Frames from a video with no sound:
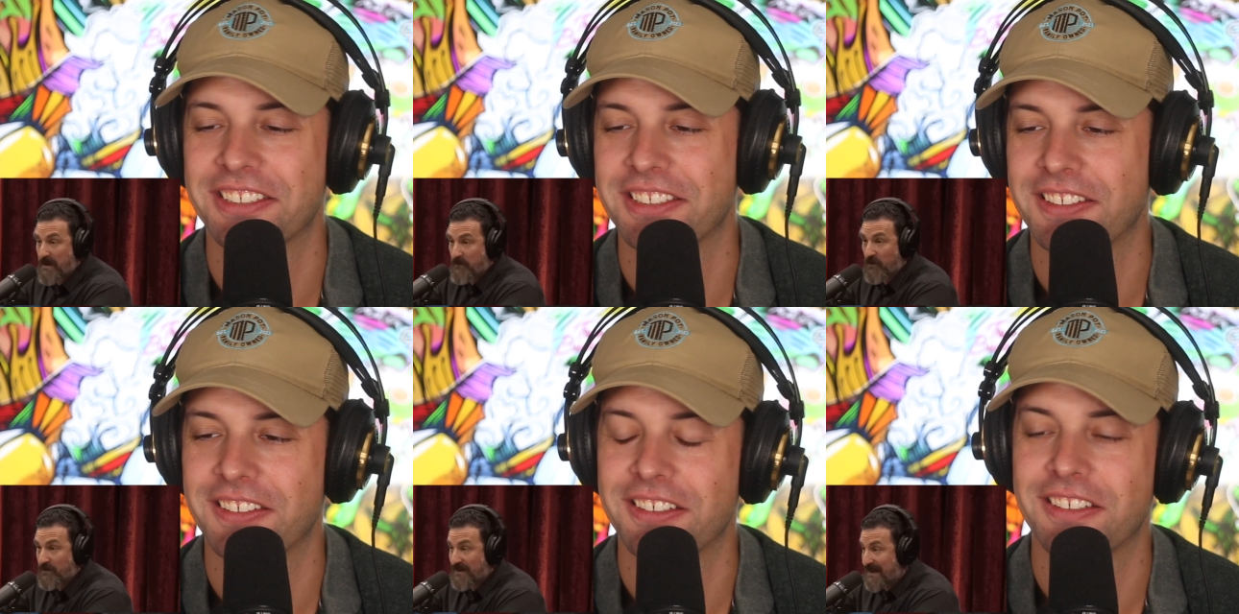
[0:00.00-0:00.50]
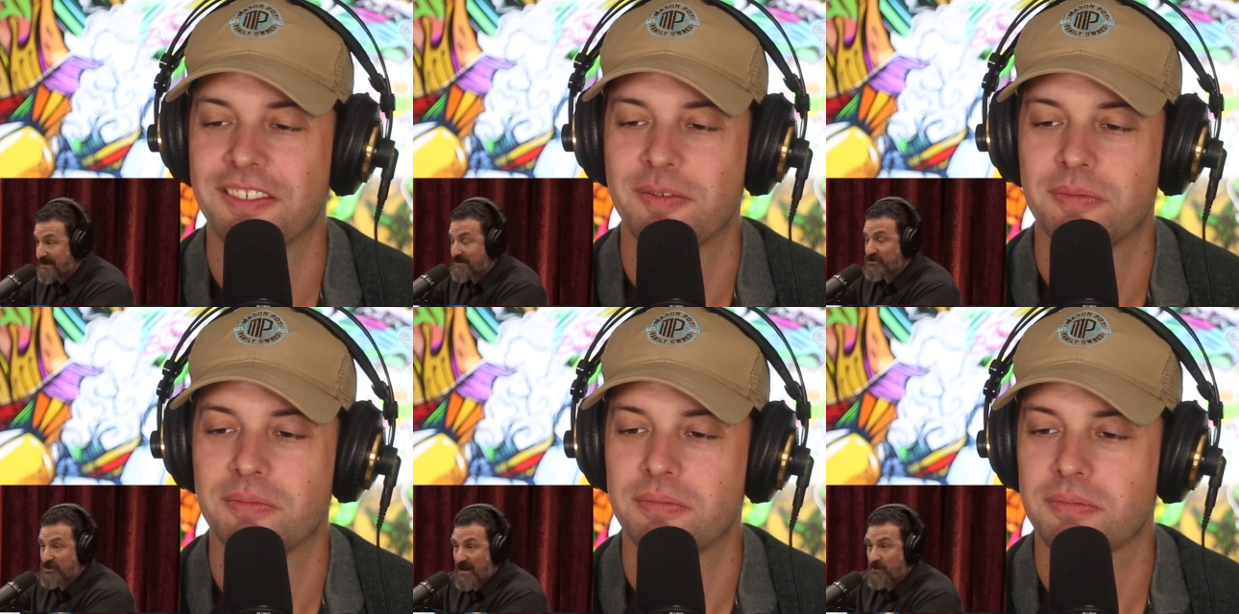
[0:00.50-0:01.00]
Speaker 1: people get to
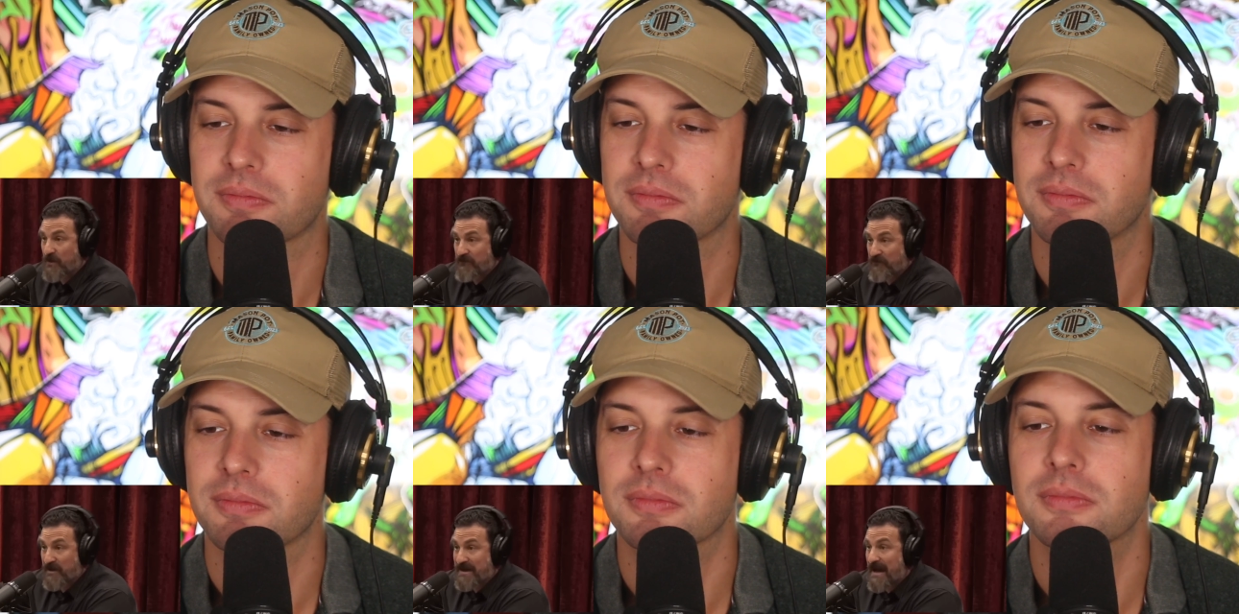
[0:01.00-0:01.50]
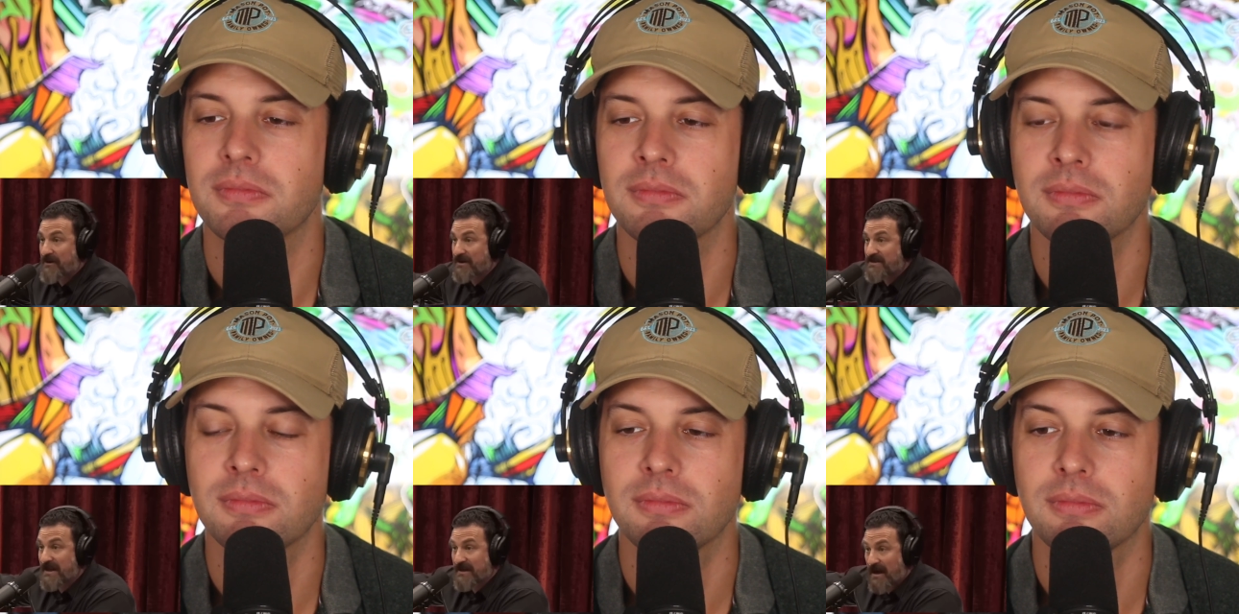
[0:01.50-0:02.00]
genuine freak out
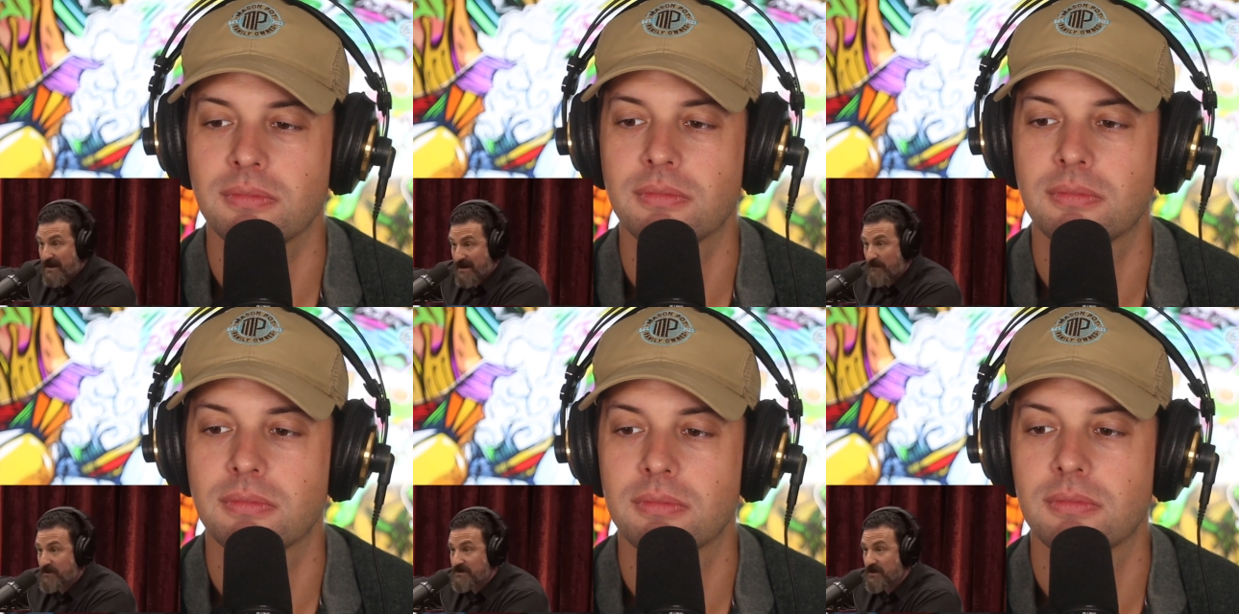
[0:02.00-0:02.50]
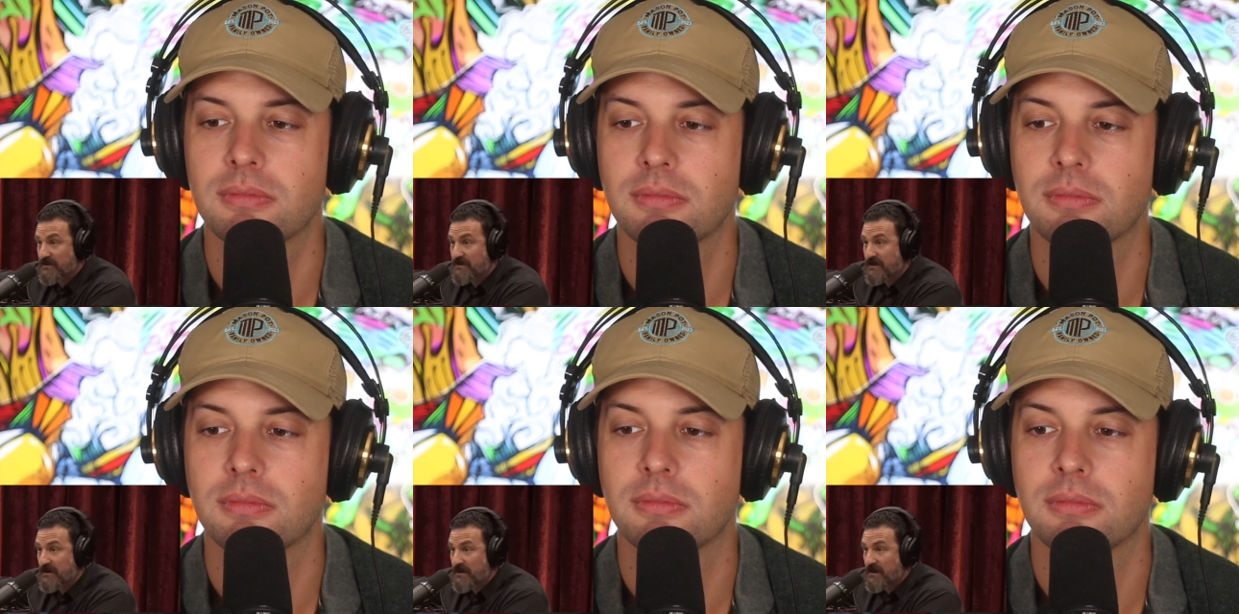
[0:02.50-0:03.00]
and psychotic
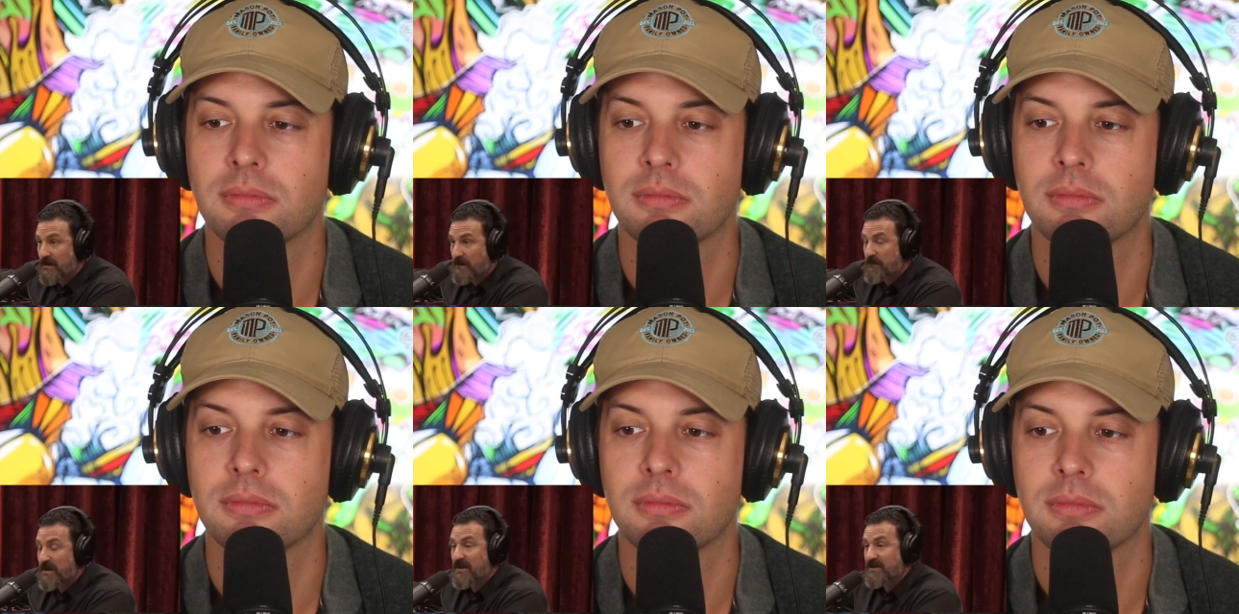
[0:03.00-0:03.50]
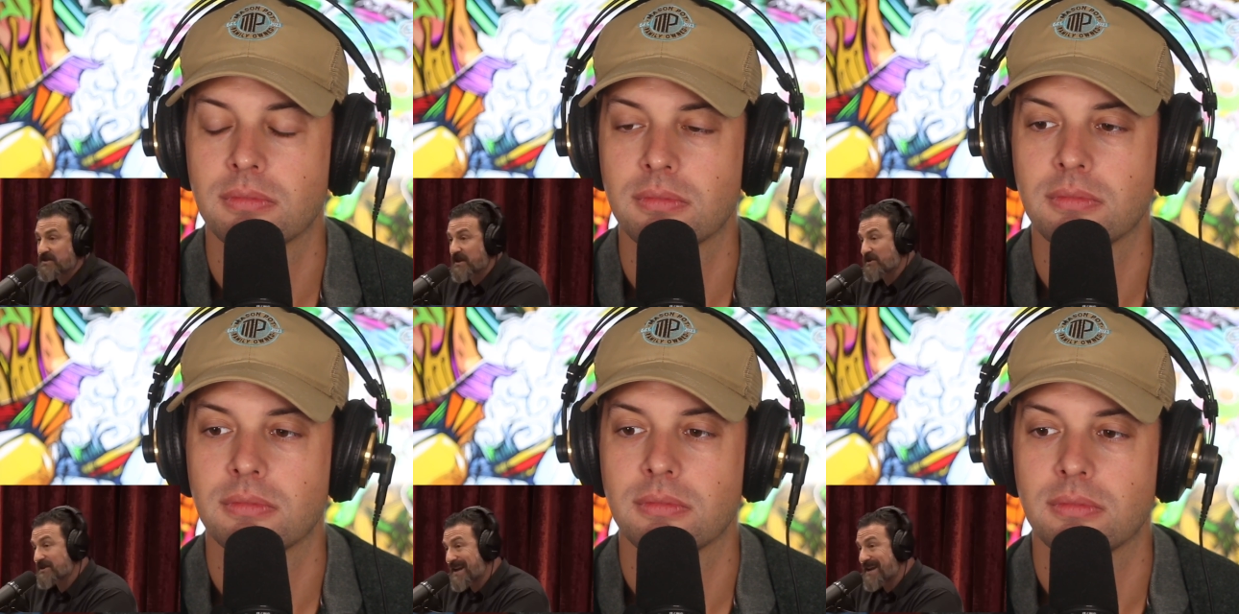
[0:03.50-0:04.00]
episodes, because
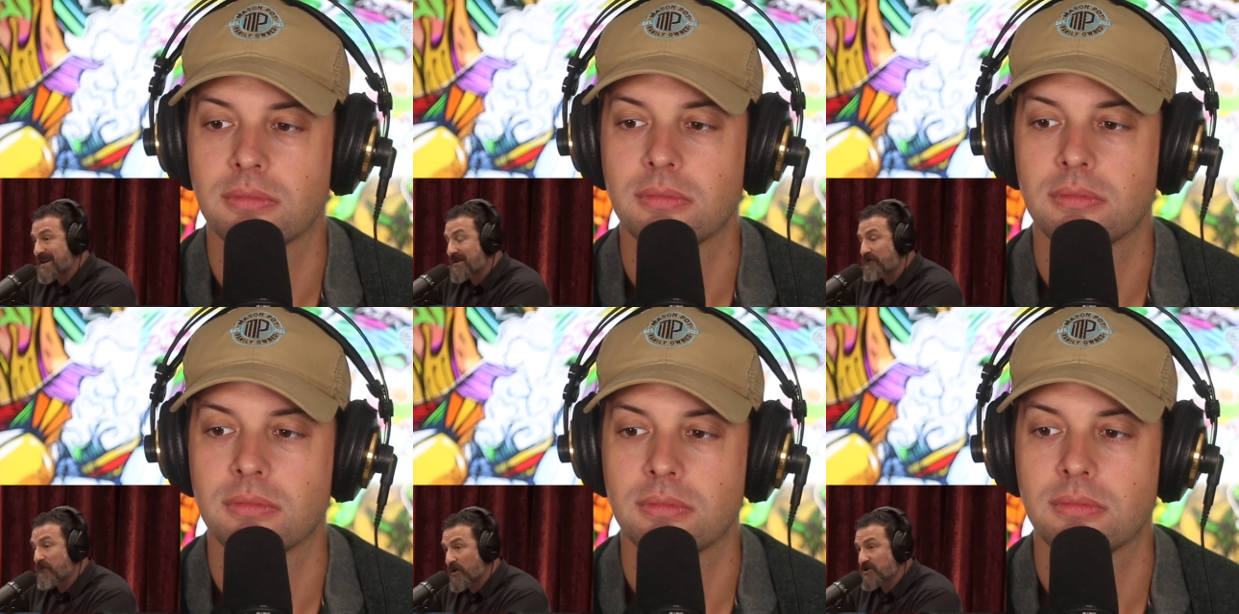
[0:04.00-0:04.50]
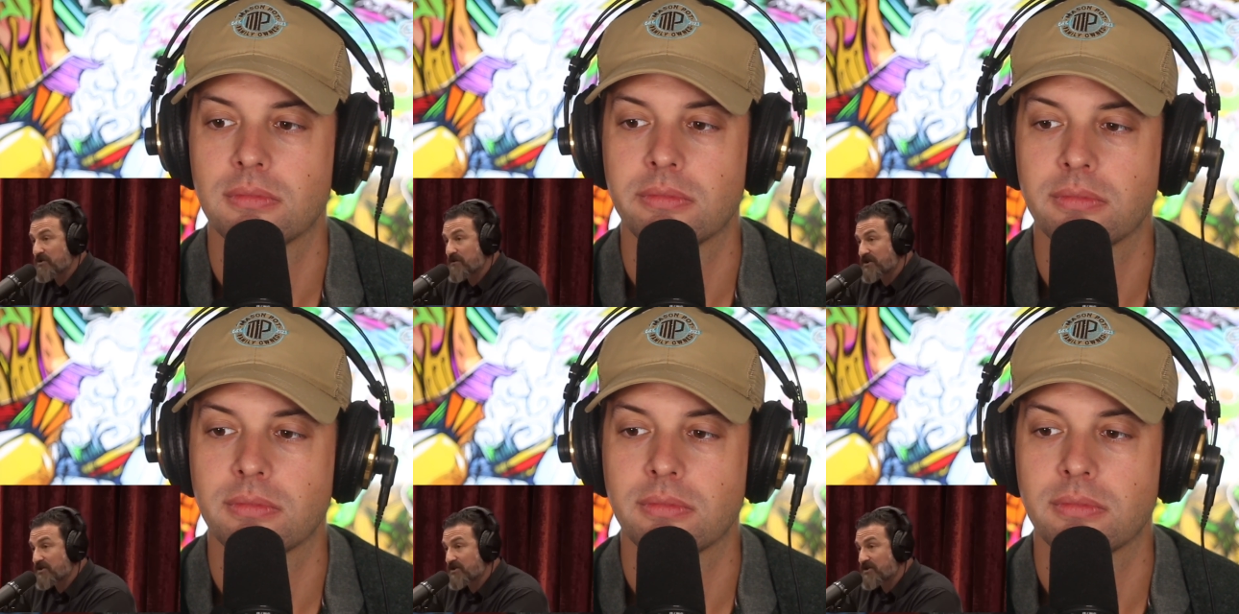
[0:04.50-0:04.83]
they're taking in far too